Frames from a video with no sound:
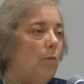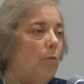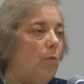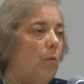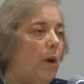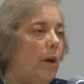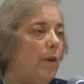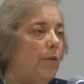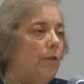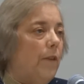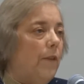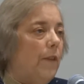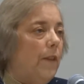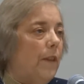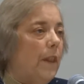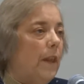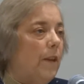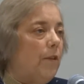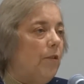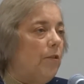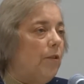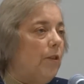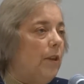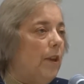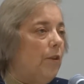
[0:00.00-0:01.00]
While I was in the
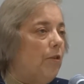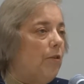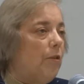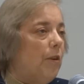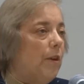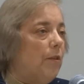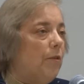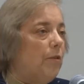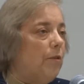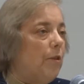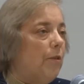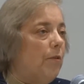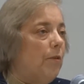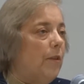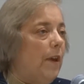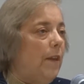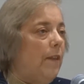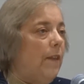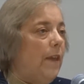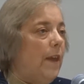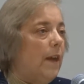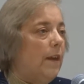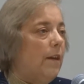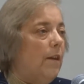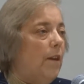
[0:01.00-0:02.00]
legislature, I served on
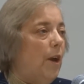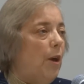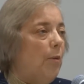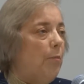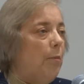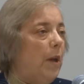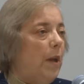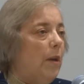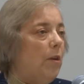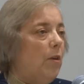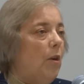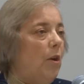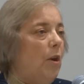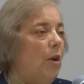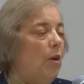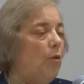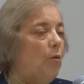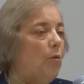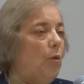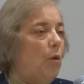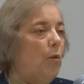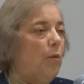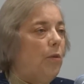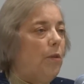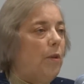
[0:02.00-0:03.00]
the Economic
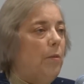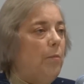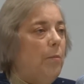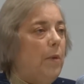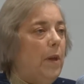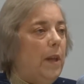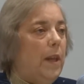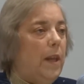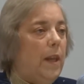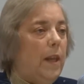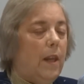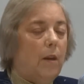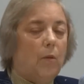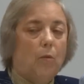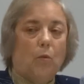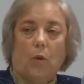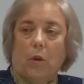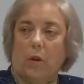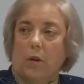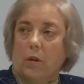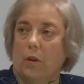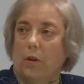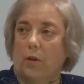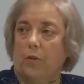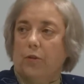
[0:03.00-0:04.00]
Growth Committee and worked
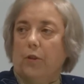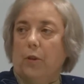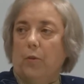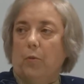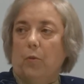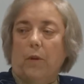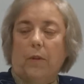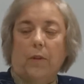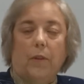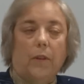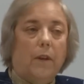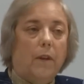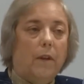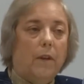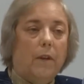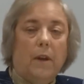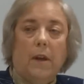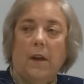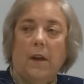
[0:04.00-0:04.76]
closely with the